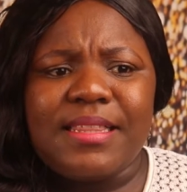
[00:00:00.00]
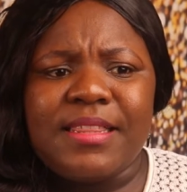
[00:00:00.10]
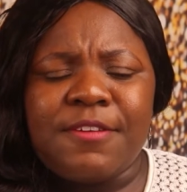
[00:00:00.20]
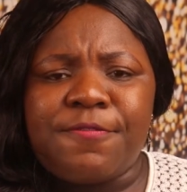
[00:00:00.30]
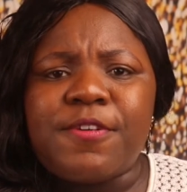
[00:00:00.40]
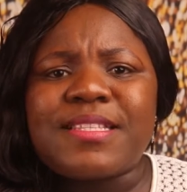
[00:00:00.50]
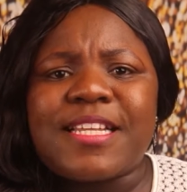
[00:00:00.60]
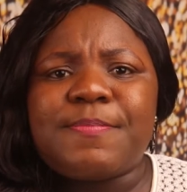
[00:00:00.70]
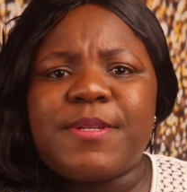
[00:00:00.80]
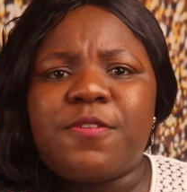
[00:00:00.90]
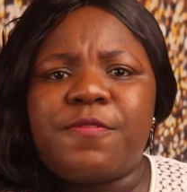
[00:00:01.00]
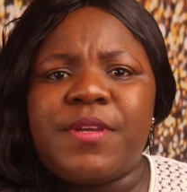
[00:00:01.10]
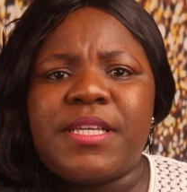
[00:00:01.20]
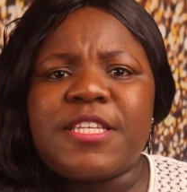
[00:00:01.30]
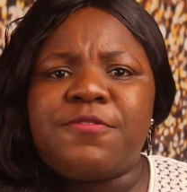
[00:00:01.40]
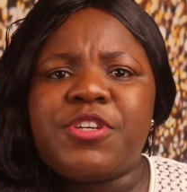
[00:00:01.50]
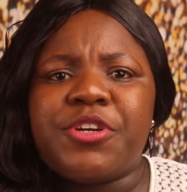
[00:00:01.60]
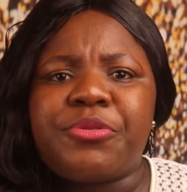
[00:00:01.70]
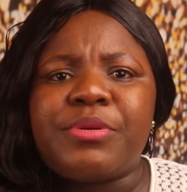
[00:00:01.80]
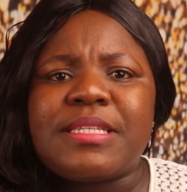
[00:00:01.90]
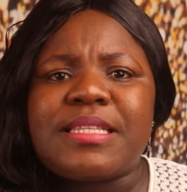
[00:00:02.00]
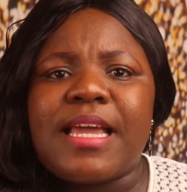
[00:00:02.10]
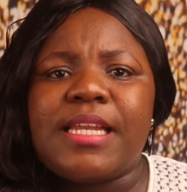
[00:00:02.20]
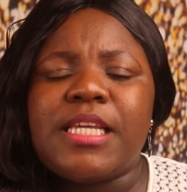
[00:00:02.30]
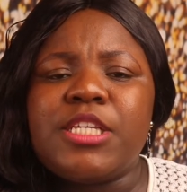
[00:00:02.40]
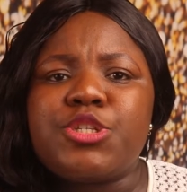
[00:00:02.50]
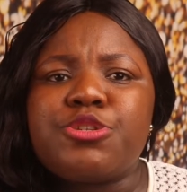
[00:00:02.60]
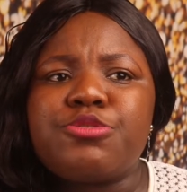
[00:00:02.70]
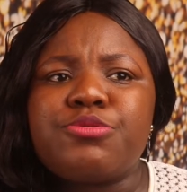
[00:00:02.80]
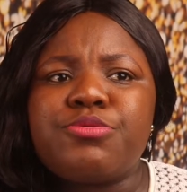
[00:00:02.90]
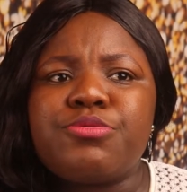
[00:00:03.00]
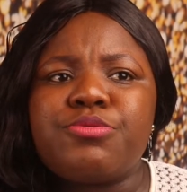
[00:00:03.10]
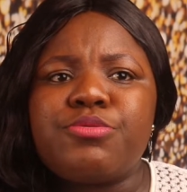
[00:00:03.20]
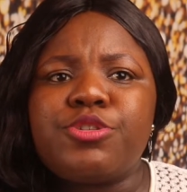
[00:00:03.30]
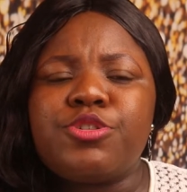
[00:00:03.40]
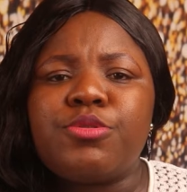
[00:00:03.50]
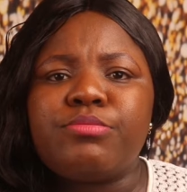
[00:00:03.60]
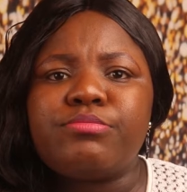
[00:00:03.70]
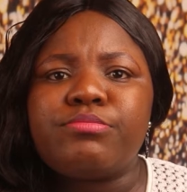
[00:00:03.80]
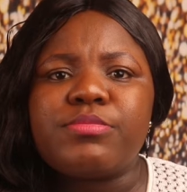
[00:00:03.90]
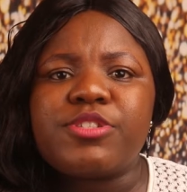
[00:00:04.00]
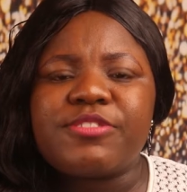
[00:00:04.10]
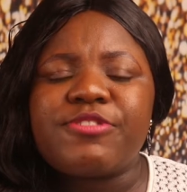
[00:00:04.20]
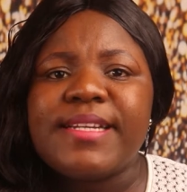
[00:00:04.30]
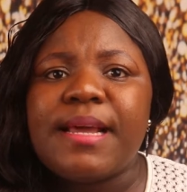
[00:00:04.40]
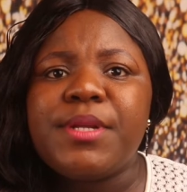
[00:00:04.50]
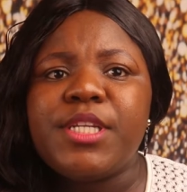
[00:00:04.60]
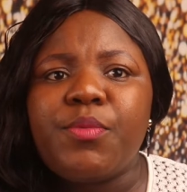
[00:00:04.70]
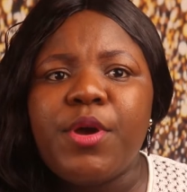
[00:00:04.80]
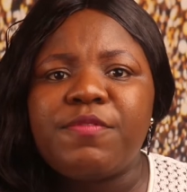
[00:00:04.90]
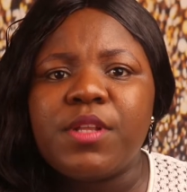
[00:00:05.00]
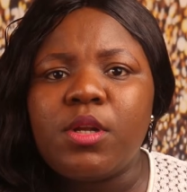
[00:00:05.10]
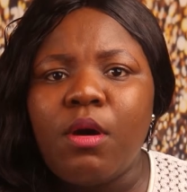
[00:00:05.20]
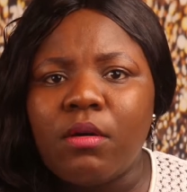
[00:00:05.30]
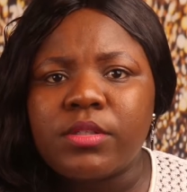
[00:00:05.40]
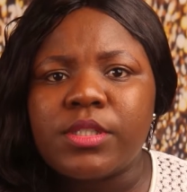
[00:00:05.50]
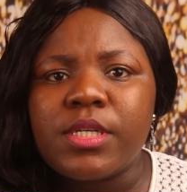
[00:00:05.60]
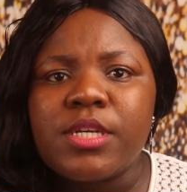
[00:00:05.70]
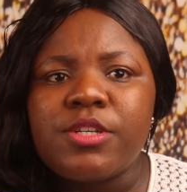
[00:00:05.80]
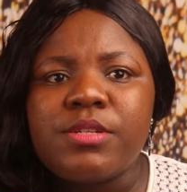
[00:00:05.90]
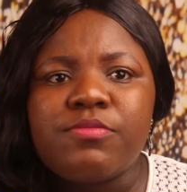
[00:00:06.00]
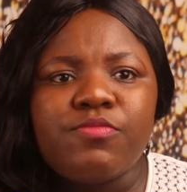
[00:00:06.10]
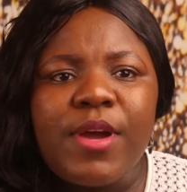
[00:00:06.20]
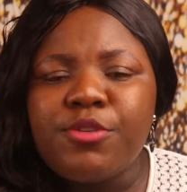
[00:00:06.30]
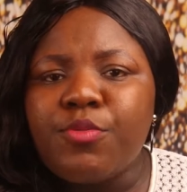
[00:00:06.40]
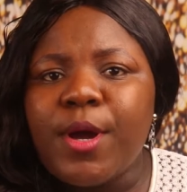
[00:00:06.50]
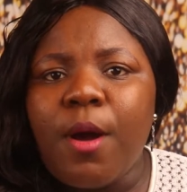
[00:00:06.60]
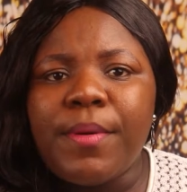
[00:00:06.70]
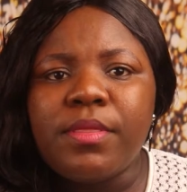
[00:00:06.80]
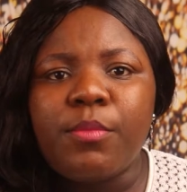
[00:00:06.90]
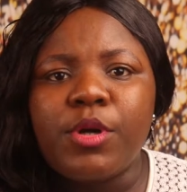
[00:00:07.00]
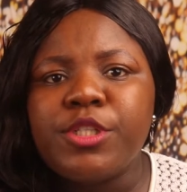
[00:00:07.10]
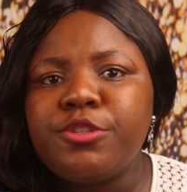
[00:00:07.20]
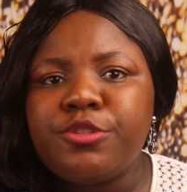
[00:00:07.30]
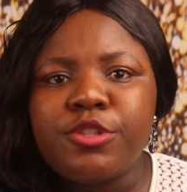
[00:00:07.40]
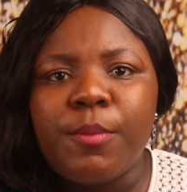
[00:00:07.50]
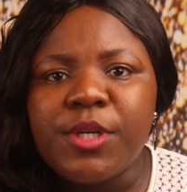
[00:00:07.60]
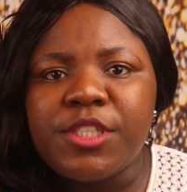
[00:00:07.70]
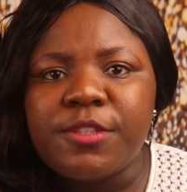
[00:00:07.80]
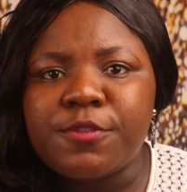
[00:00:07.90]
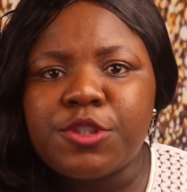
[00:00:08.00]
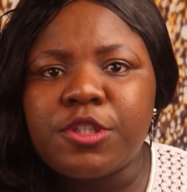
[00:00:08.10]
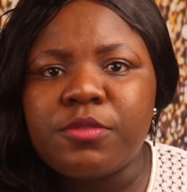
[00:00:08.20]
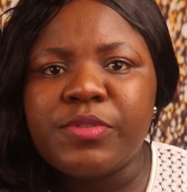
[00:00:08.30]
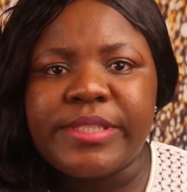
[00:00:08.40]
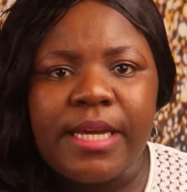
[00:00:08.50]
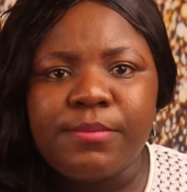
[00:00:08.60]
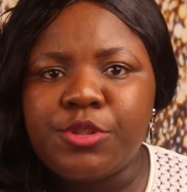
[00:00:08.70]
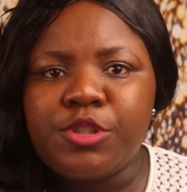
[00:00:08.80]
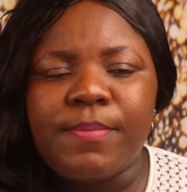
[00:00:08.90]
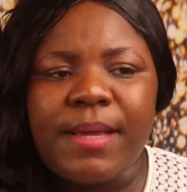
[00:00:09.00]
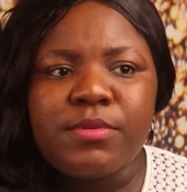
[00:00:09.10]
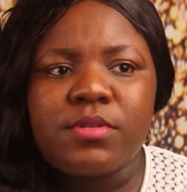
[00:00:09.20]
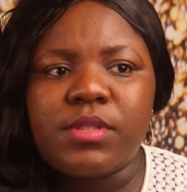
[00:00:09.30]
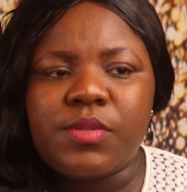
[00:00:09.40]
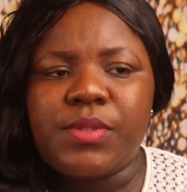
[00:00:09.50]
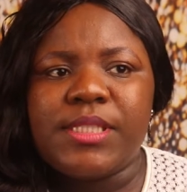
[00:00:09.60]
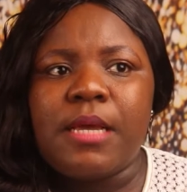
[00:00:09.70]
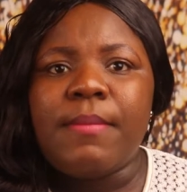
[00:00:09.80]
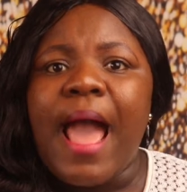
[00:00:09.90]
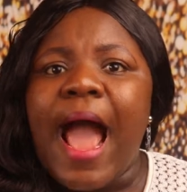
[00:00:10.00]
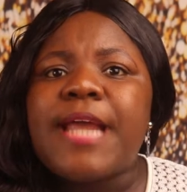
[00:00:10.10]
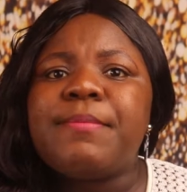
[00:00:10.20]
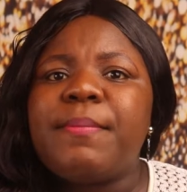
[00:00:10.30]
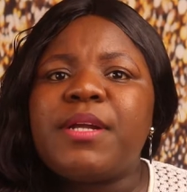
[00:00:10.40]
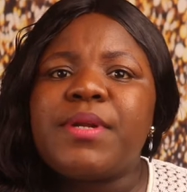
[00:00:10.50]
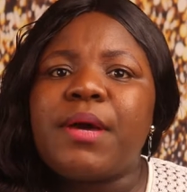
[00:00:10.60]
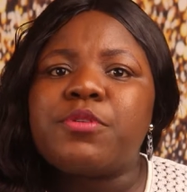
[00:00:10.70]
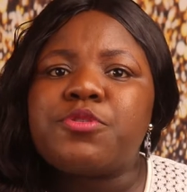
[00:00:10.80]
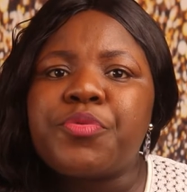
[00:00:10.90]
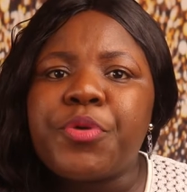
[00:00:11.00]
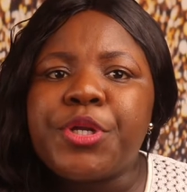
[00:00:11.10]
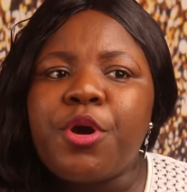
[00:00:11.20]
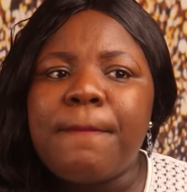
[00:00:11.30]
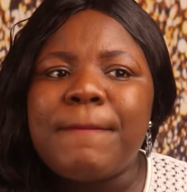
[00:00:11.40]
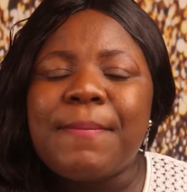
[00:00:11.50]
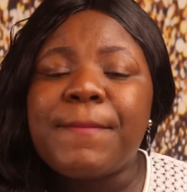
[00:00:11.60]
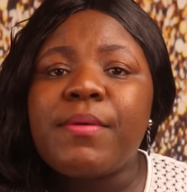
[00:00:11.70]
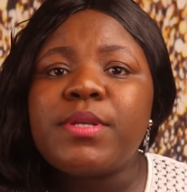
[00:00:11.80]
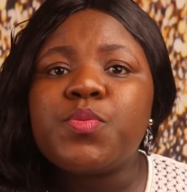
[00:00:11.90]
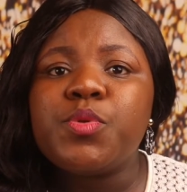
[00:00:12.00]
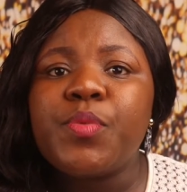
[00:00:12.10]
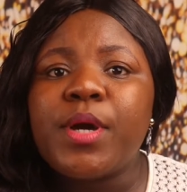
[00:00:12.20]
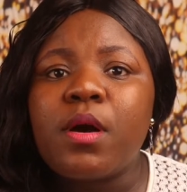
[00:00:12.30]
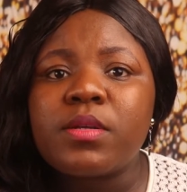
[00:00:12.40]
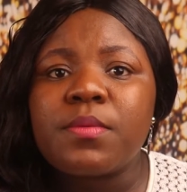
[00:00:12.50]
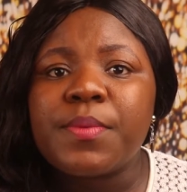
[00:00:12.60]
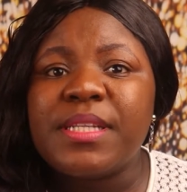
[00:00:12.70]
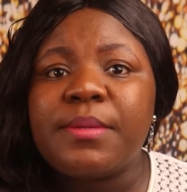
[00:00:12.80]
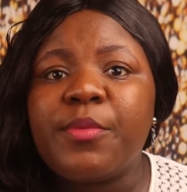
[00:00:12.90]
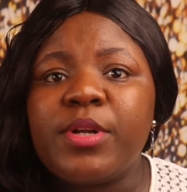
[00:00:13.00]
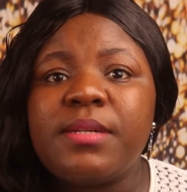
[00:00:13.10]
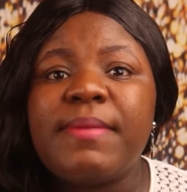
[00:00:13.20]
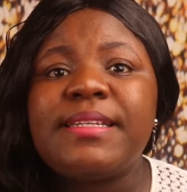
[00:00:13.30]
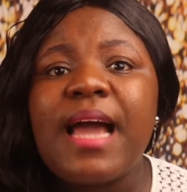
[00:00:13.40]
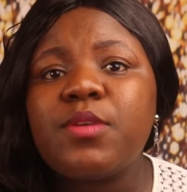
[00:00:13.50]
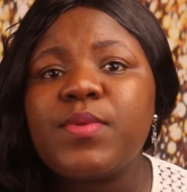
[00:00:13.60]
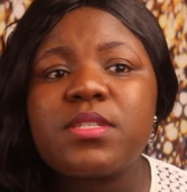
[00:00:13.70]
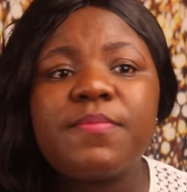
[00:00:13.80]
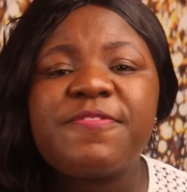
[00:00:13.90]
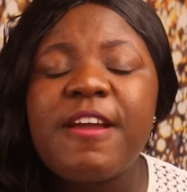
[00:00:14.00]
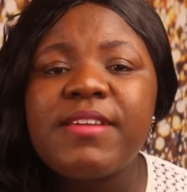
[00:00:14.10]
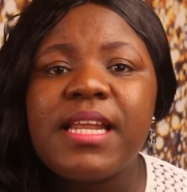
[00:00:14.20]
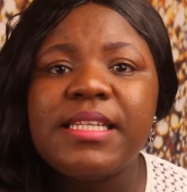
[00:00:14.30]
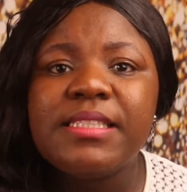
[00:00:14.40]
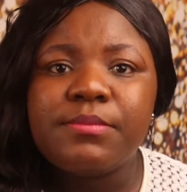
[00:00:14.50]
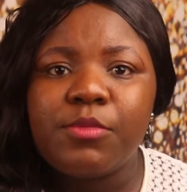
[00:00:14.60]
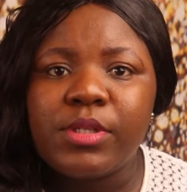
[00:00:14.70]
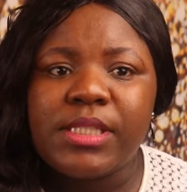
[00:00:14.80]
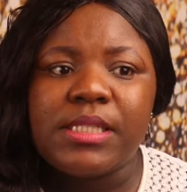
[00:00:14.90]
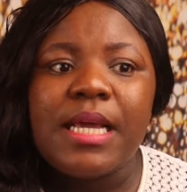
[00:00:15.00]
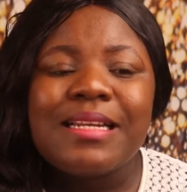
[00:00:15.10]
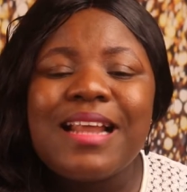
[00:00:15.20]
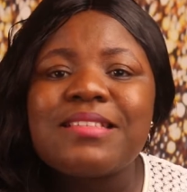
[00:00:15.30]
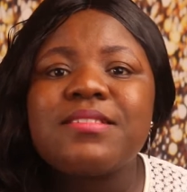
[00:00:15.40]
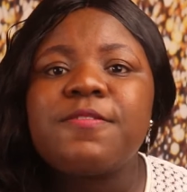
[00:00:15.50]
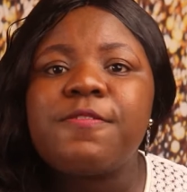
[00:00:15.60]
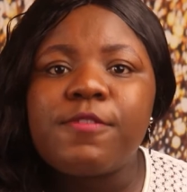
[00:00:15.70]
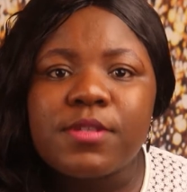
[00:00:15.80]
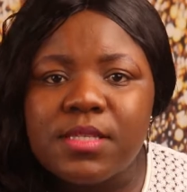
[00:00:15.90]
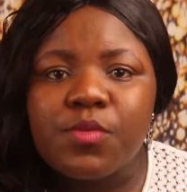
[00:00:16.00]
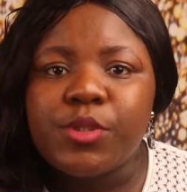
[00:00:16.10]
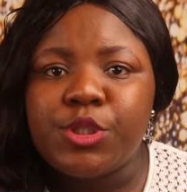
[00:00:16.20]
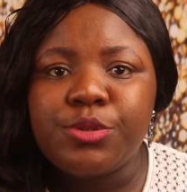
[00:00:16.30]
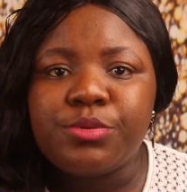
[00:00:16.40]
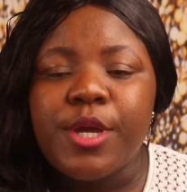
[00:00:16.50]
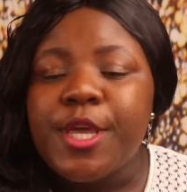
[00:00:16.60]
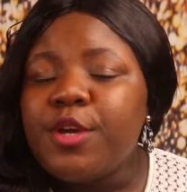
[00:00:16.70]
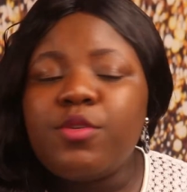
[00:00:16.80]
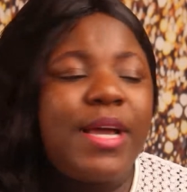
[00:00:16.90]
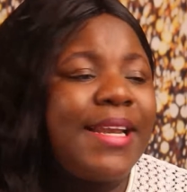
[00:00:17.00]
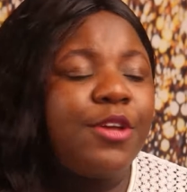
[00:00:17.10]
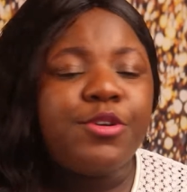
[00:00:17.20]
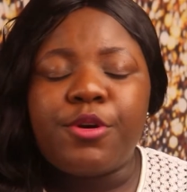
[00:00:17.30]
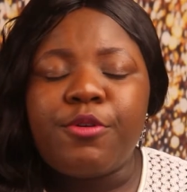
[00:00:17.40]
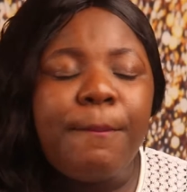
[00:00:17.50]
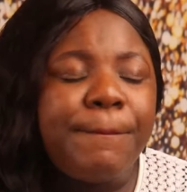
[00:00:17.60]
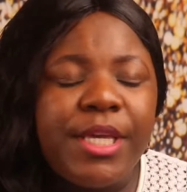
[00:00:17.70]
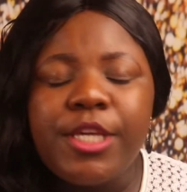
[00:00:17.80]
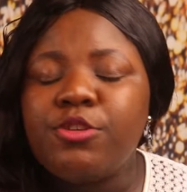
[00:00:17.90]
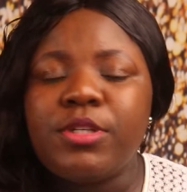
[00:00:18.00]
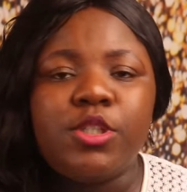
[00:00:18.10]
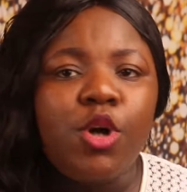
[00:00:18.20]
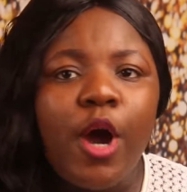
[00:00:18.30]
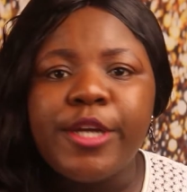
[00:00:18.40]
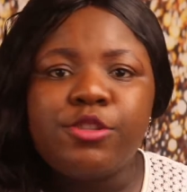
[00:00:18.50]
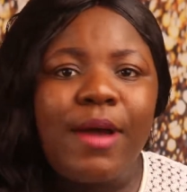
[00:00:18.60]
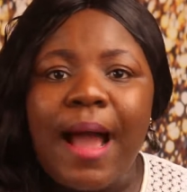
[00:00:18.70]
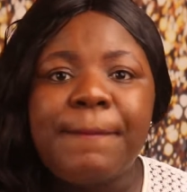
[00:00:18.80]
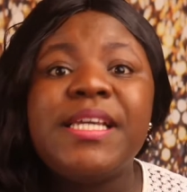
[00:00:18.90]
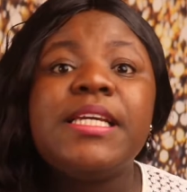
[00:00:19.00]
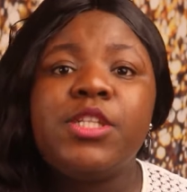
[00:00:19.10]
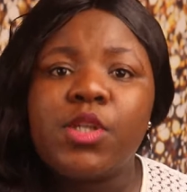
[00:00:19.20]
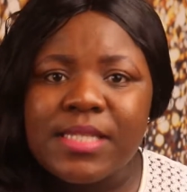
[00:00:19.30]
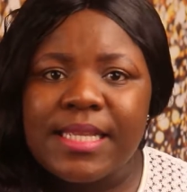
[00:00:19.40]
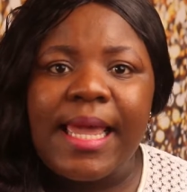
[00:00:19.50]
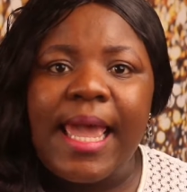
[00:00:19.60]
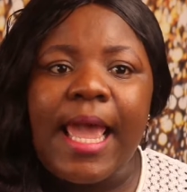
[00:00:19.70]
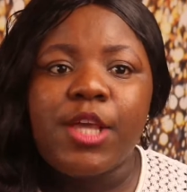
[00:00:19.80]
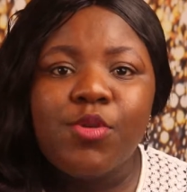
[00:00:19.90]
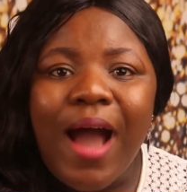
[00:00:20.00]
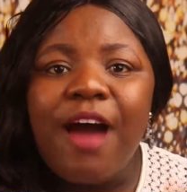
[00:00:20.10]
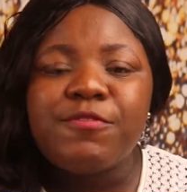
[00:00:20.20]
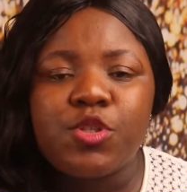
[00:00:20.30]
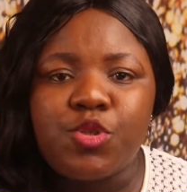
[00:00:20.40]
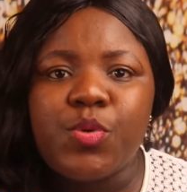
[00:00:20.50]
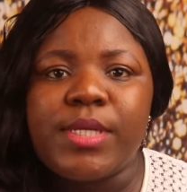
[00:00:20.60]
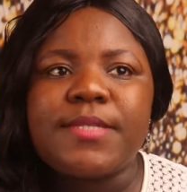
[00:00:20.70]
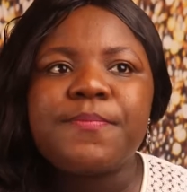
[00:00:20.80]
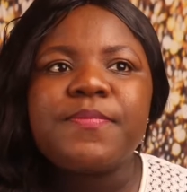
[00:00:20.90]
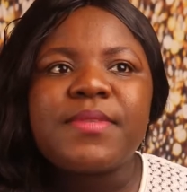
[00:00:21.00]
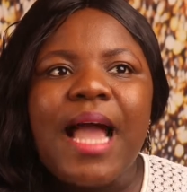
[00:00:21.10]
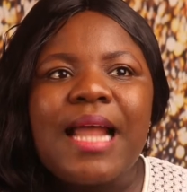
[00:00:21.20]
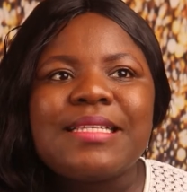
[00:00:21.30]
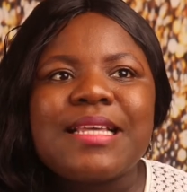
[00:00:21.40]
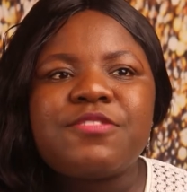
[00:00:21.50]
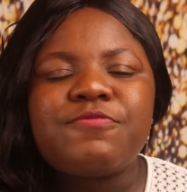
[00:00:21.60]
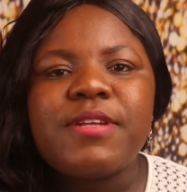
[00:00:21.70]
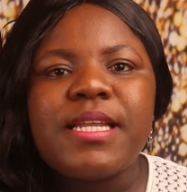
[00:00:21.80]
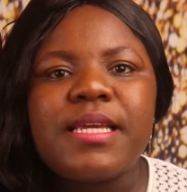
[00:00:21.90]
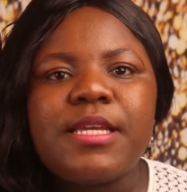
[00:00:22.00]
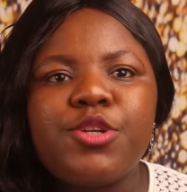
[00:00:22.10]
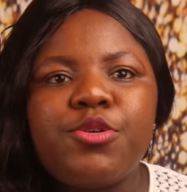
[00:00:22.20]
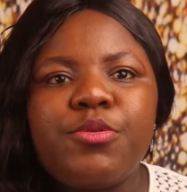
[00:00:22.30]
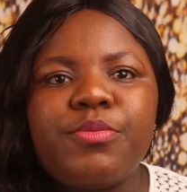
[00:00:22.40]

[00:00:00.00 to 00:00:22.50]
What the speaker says: the first aspect of it, if you're a Christian, is to, train them in the way of the Lord. When you wake up in the morning, do your morning devotion with them, do your Bible study with them. I remember when I was growing up, my parents would wake us up in the morning. My dad wakes up very early in the morning. That is the first thing we do. Either you're grumpy, you're annoyed, you're happy, he doesn't care. You have to do it. And it has really,